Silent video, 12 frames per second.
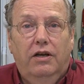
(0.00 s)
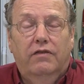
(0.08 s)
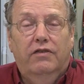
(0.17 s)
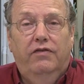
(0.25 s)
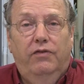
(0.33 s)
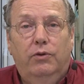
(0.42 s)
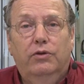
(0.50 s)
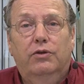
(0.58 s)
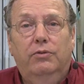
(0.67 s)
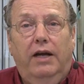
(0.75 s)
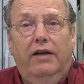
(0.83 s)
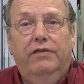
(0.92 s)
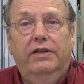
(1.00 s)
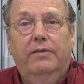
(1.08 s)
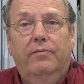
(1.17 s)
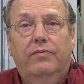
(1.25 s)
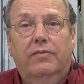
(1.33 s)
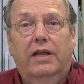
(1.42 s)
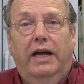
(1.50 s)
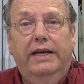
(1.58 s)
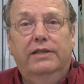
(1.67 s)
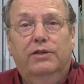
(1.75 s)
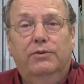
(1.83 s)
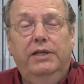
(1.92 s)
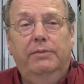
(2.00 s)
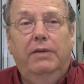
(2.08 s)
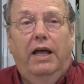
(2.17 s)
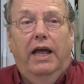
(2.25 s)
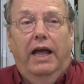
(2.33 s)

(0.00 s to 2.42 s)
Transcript: for photographing ice cream.